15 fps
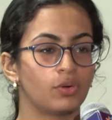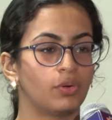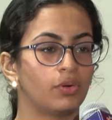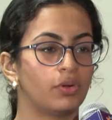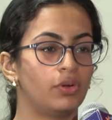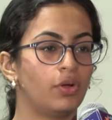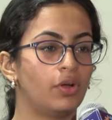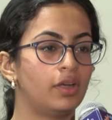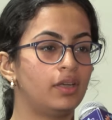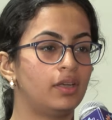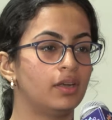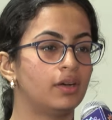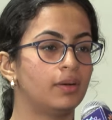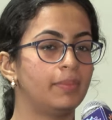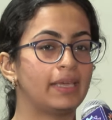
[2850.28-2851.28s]
or not
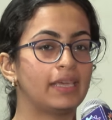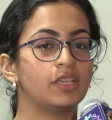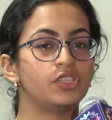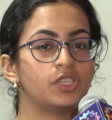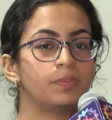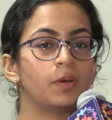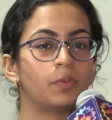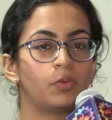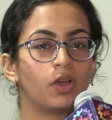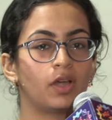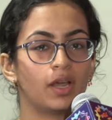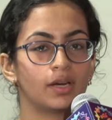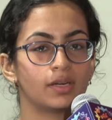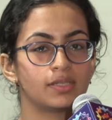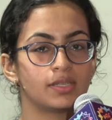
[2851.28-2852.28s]
making cheaper
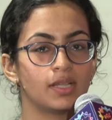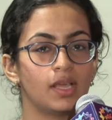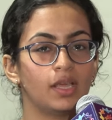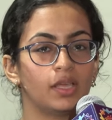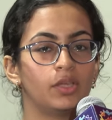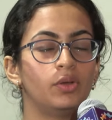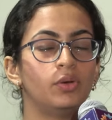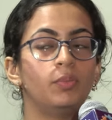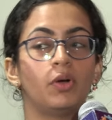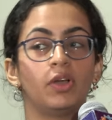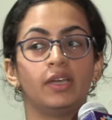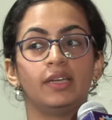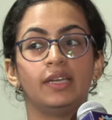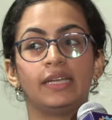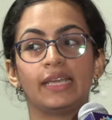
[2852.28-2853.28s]
products. You know,
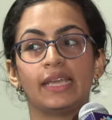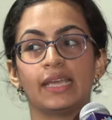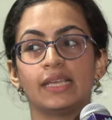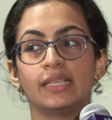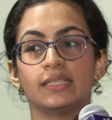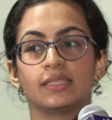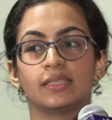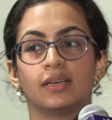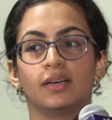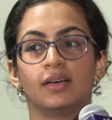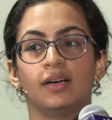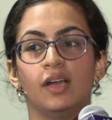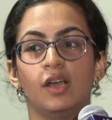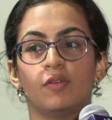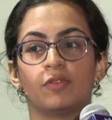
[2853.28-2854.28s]
modernity is,
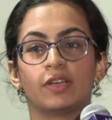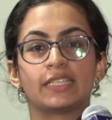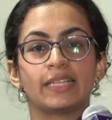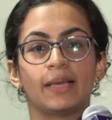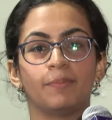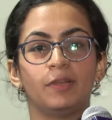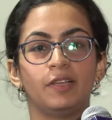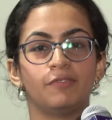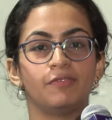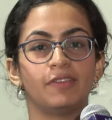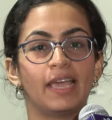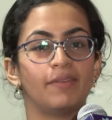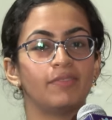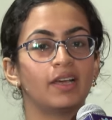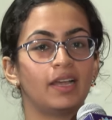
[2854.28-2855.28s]
for example, if we
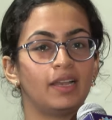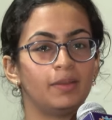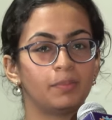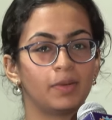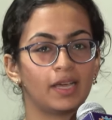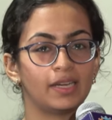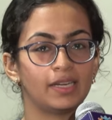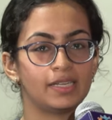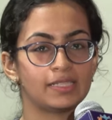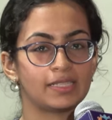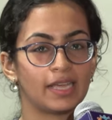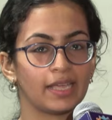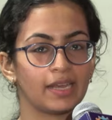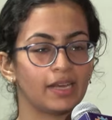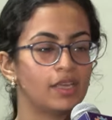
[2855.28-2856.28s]
have a kalamkari
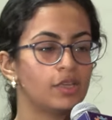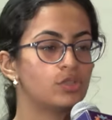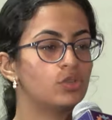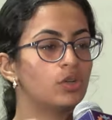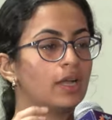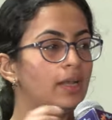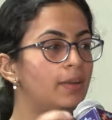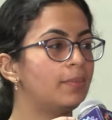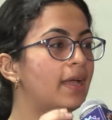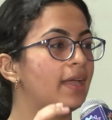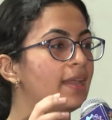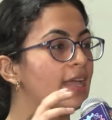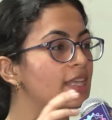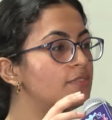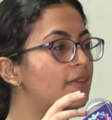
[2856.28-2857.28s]
design, so
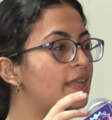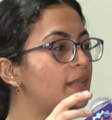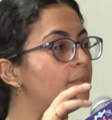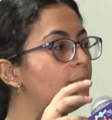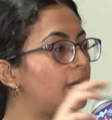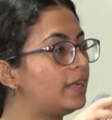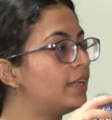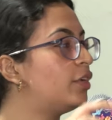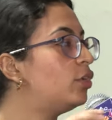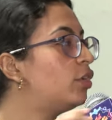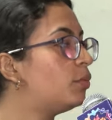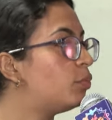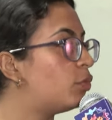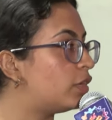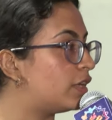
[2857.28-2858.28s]
kalamkari has very
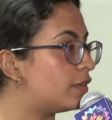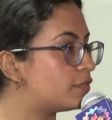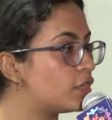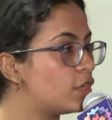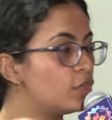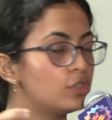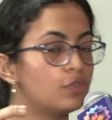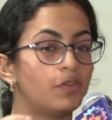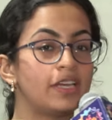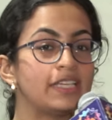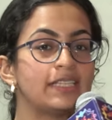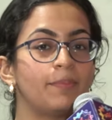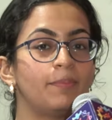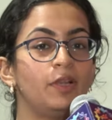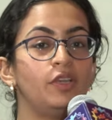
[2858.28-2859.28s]
particular motifs. So for
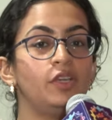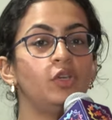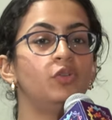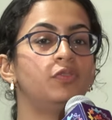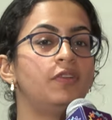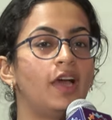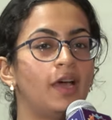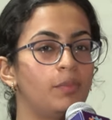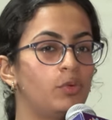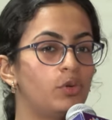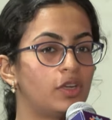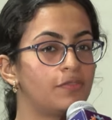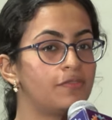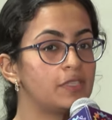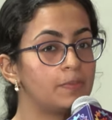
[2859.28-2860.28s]
example, new flower
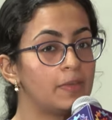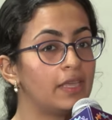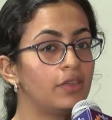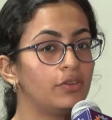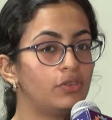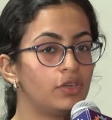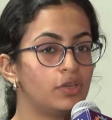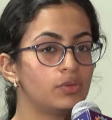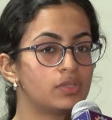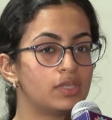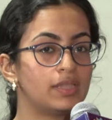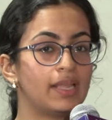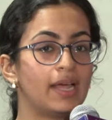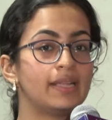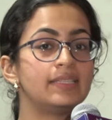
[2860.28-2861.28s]
motif is being introduced
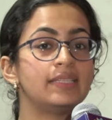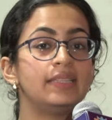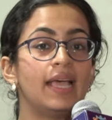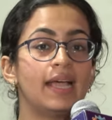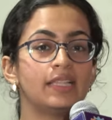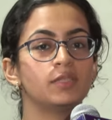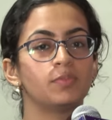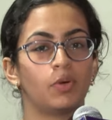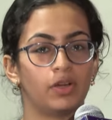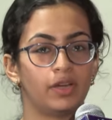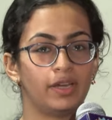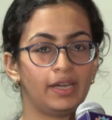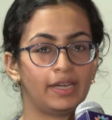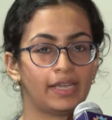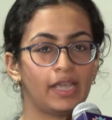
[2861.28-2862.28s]
in that. That's
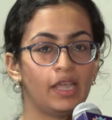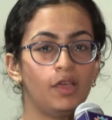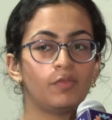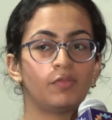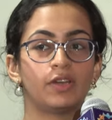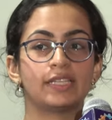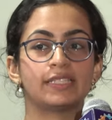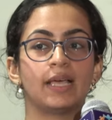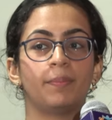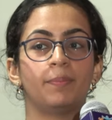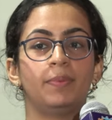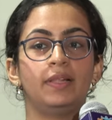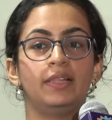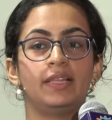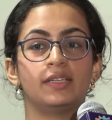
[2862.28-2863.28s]
modernity. For
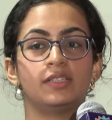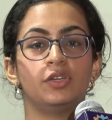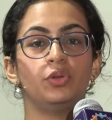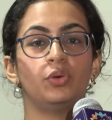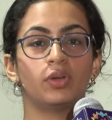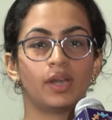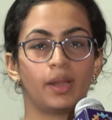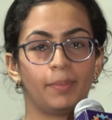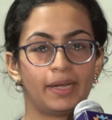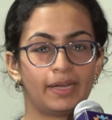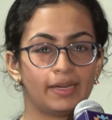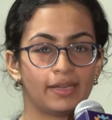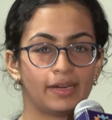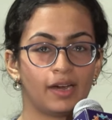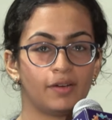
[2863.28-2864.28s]
example, there's a dokra
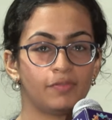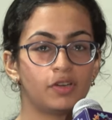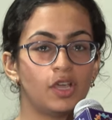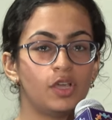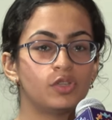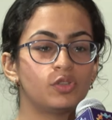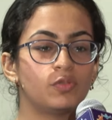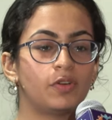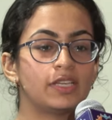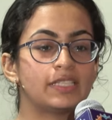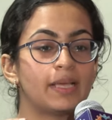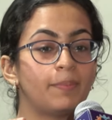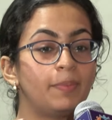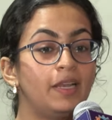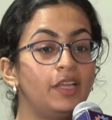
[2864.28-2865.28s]
metal craft. So for
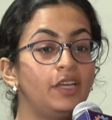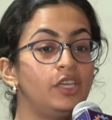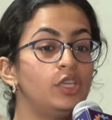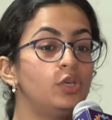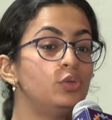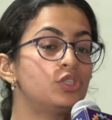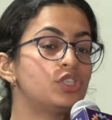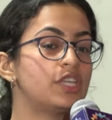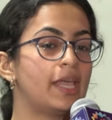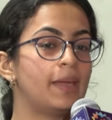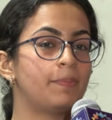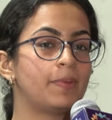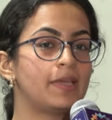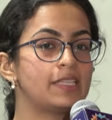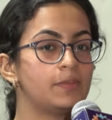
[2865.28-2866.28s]
example, a new
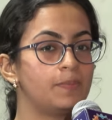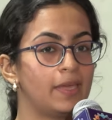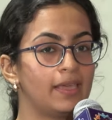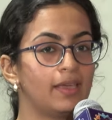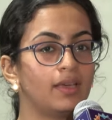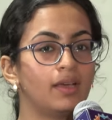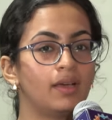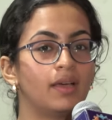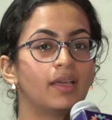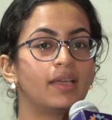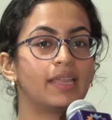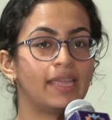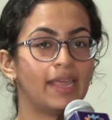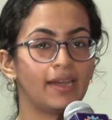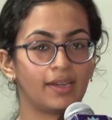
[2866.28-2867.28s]
shape is being
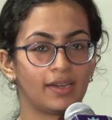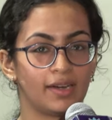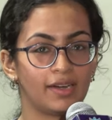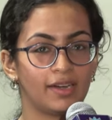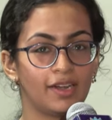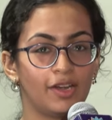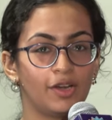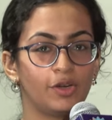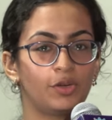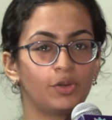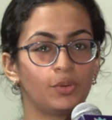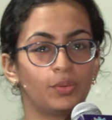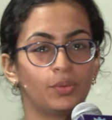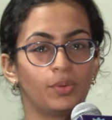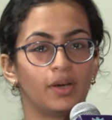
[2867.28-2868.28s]
created
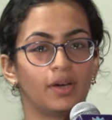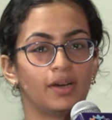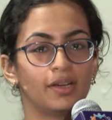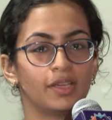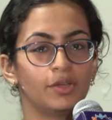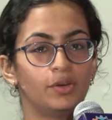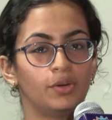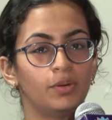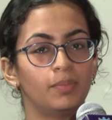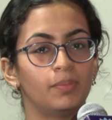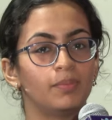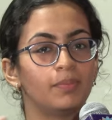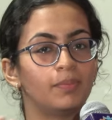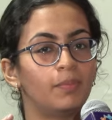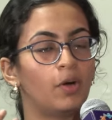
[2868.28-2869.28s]
to, you know,
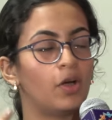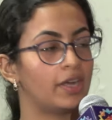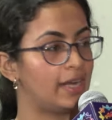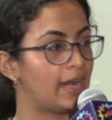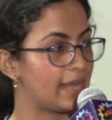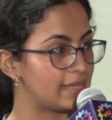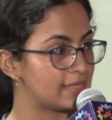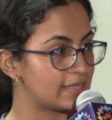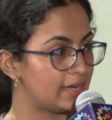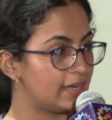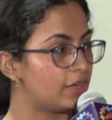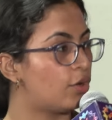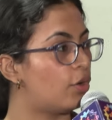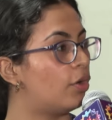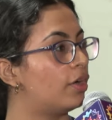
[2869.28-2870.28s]
modernize
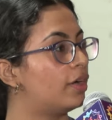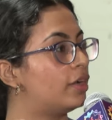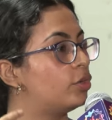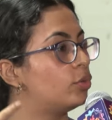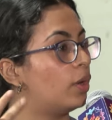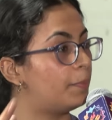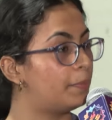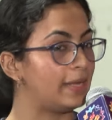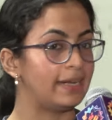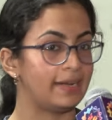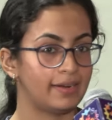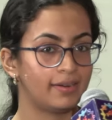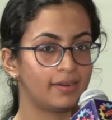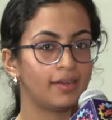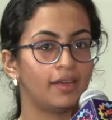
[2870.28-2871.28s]
it or to appeal
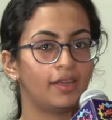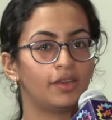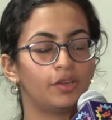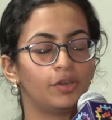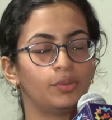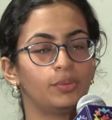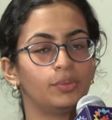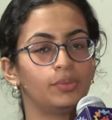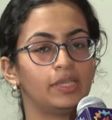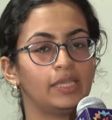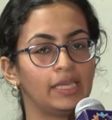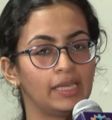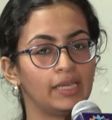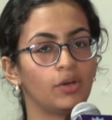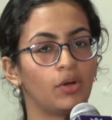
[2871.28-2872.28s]
it to
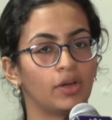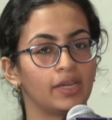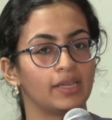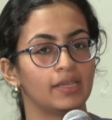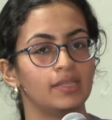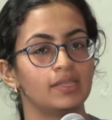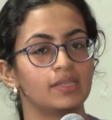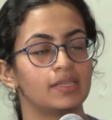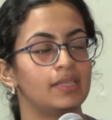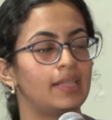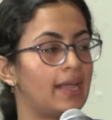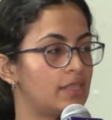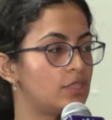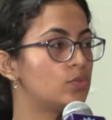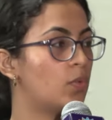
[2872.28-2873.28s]
the audience.
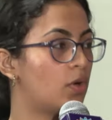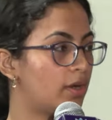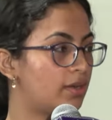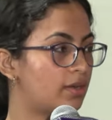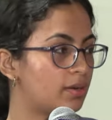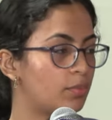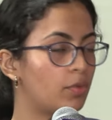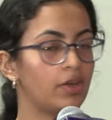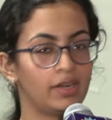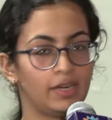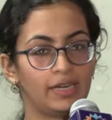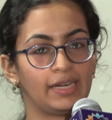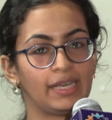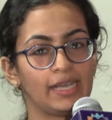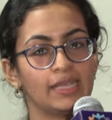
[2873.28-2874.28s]
That's what
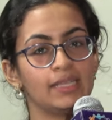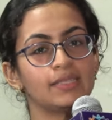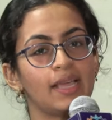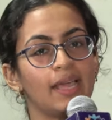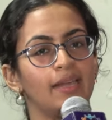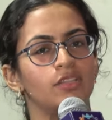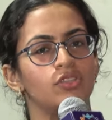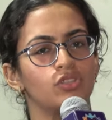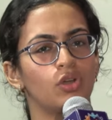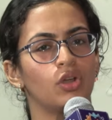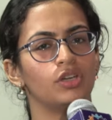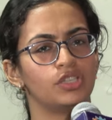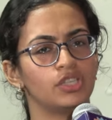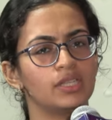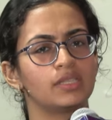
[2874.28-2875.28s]
modernity is. And it's
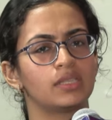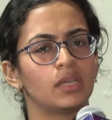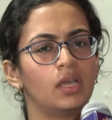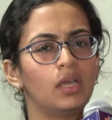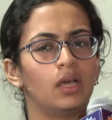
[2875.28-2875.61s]
not just